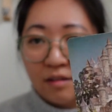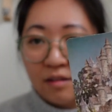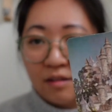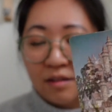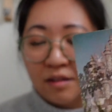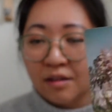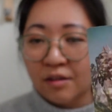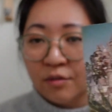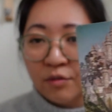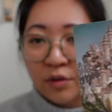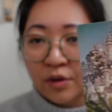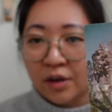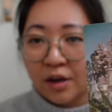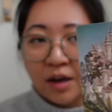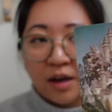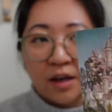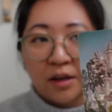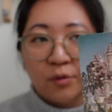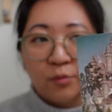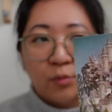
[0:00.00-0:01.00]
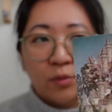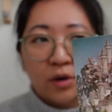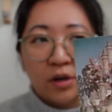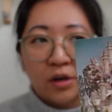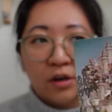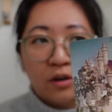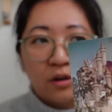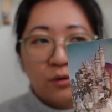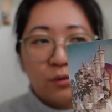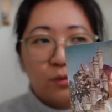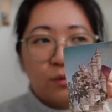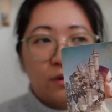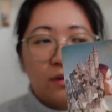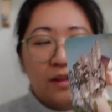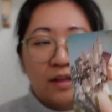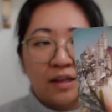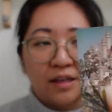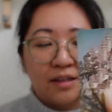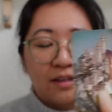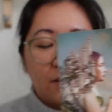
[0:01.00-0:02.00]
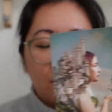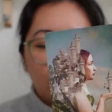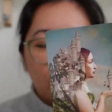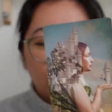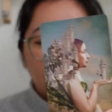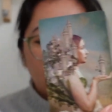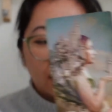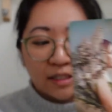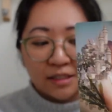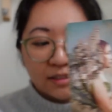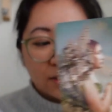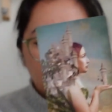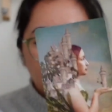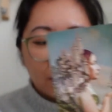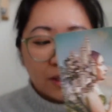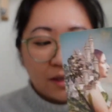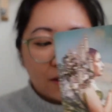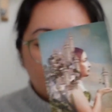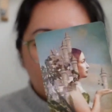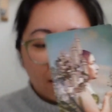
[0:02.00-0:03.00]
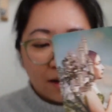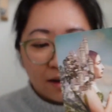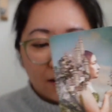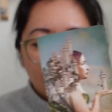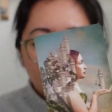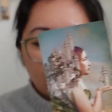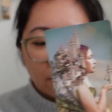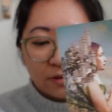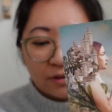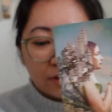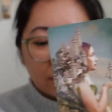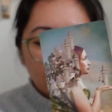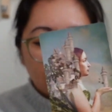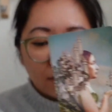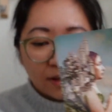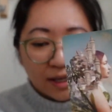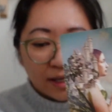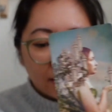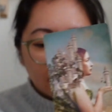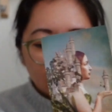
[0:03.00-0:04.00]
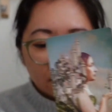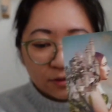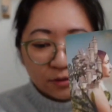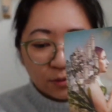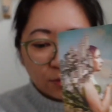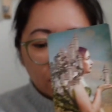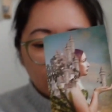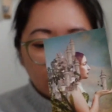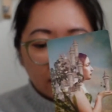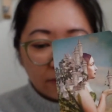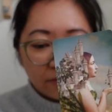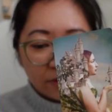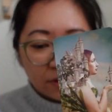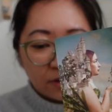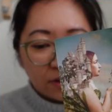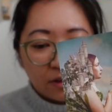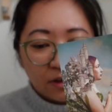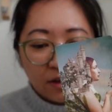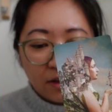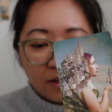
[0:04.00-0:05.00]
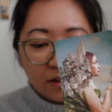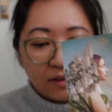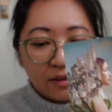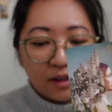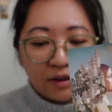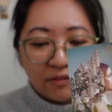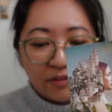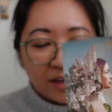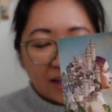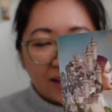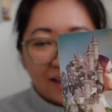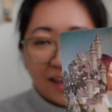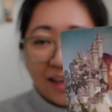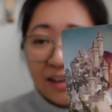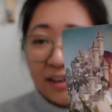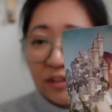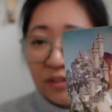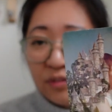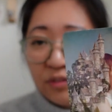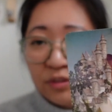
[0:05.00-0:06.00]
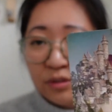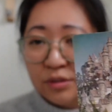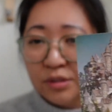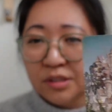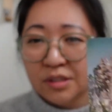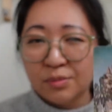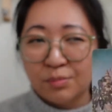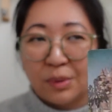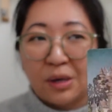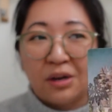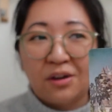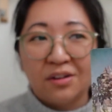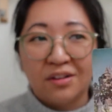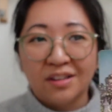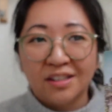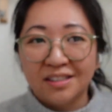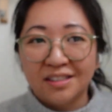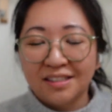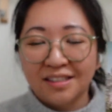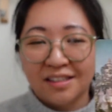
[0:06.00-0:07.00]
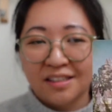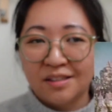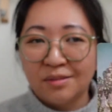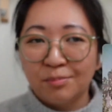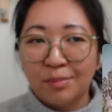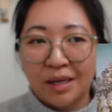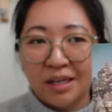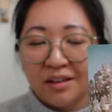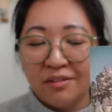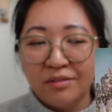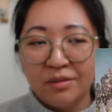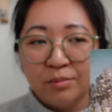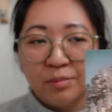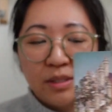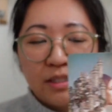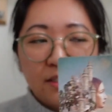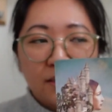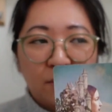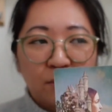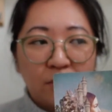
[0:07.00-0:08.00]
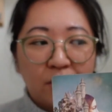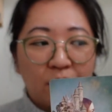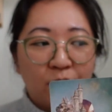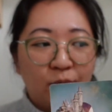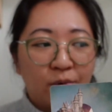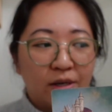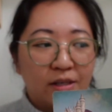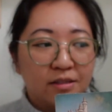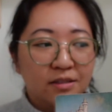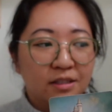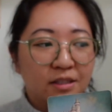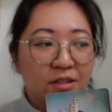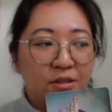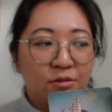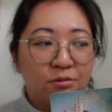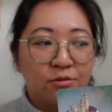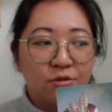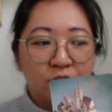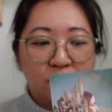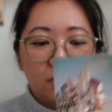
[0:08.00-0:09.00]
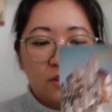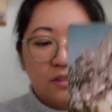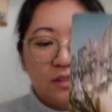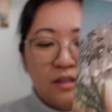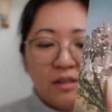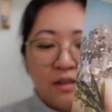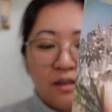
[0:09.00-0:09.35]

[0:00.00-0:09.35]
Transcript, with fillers: give a kind word or like you say something kind or nice or whatever loving again it feels small it, it might even be something where it's like you just